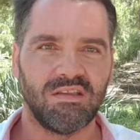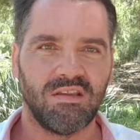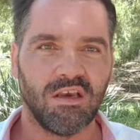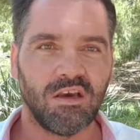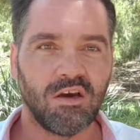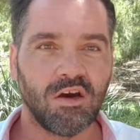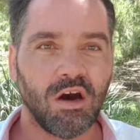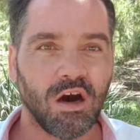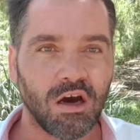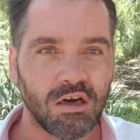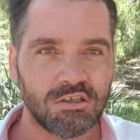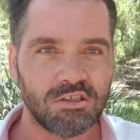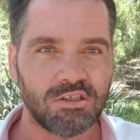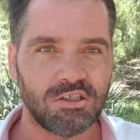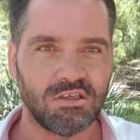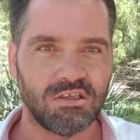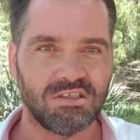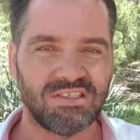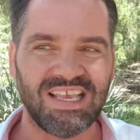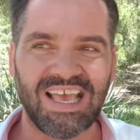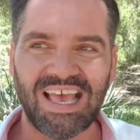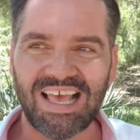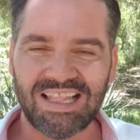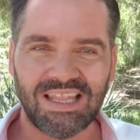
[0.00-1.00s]
the
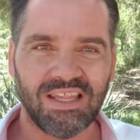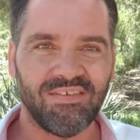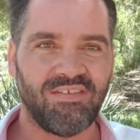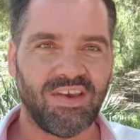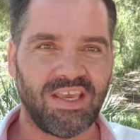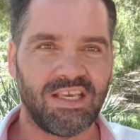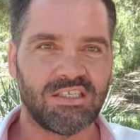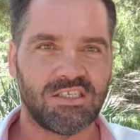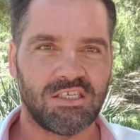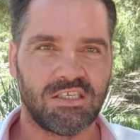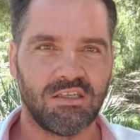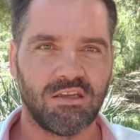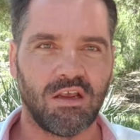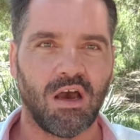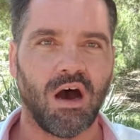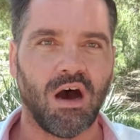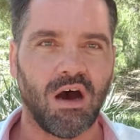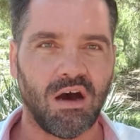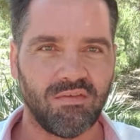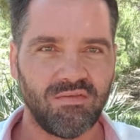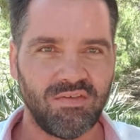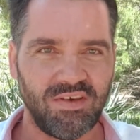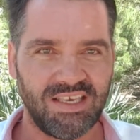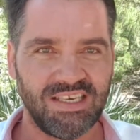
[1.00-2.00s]
conscious elevation
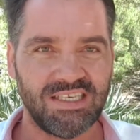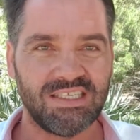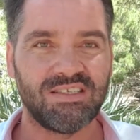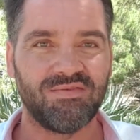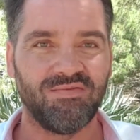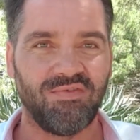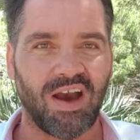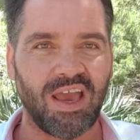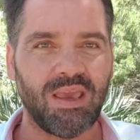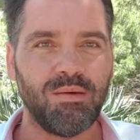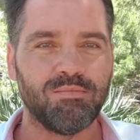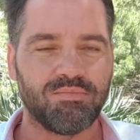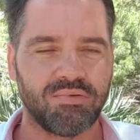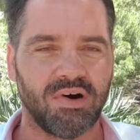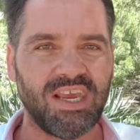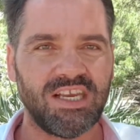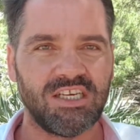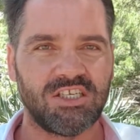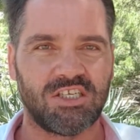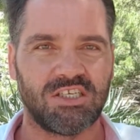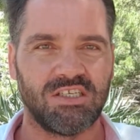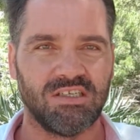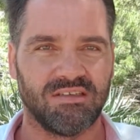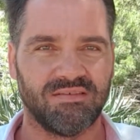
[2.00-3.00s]
of his
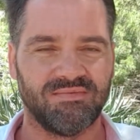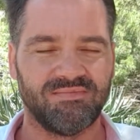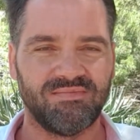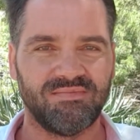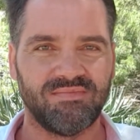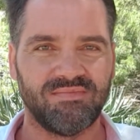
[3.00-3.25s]
vibration.